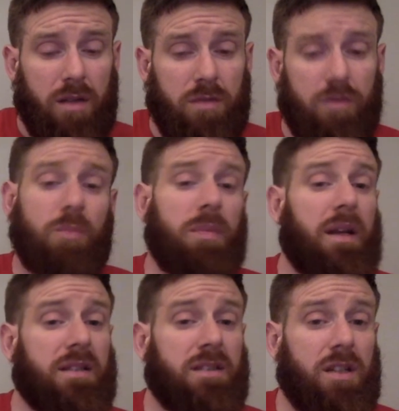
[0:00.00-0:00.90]
dumbbell
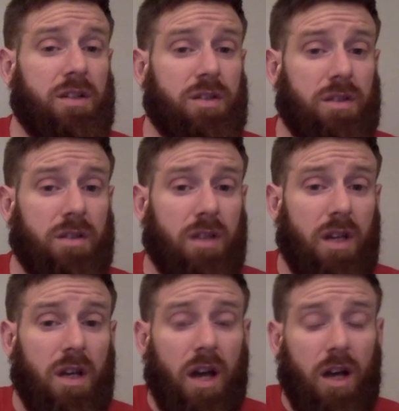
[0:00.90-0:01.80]
extensions
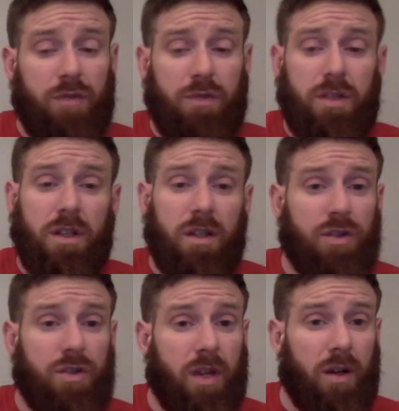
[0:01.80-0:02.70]
I was originally going to
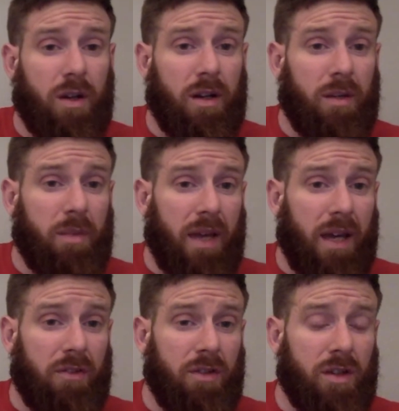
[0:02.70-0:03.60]
try and go a little bit
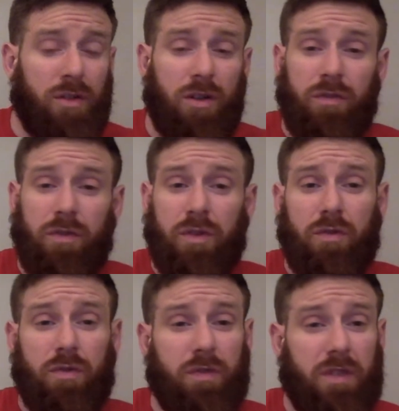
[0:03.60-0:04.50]
heavier. I don't know if it's for
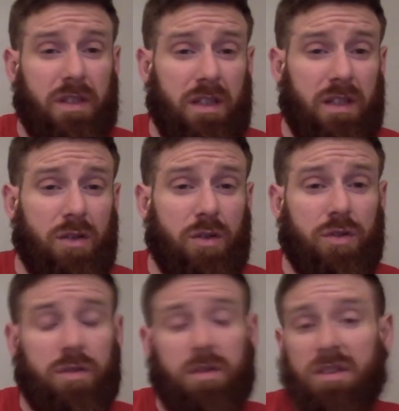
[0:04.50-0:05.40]
fatigue or just
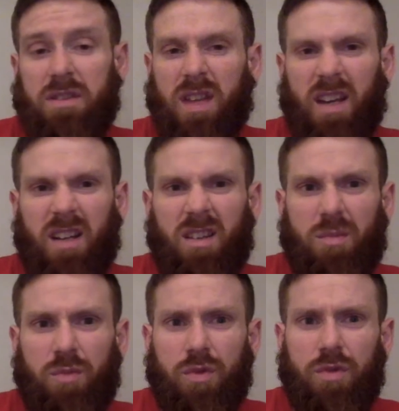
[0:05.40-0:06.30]
the style of the
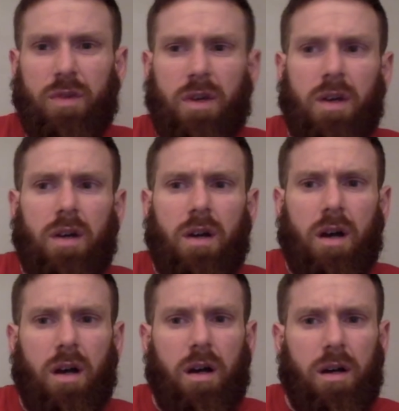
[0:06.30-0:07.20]
move.
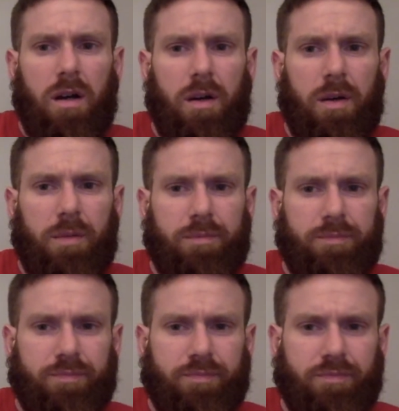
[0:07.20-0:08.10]
Um,
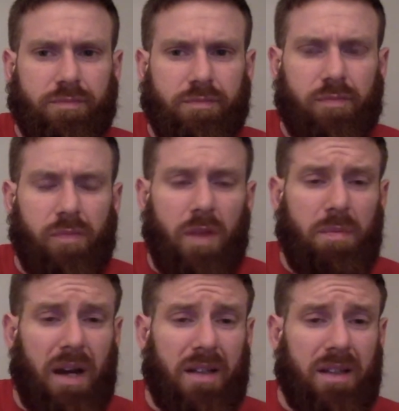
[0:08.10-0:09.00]
but
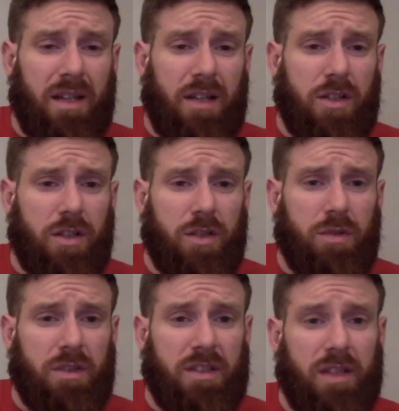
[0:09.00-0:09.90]
I did actually do a
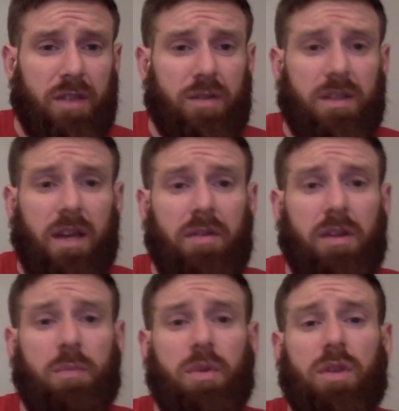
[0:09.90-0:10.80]
set that was heavier,
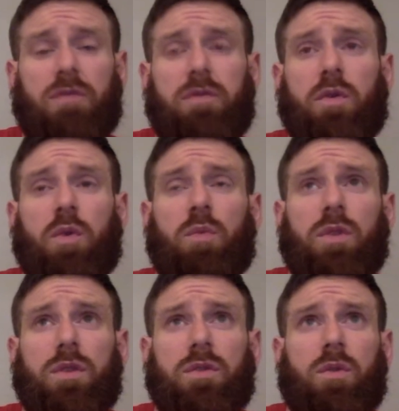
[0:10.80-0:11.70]
but the form
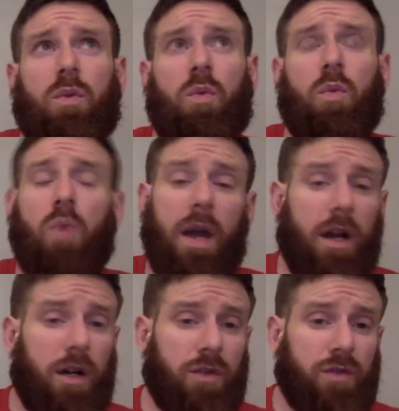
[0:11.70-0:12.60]
was way
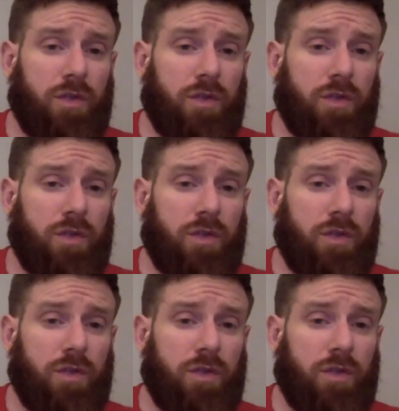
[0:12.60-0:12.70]
off.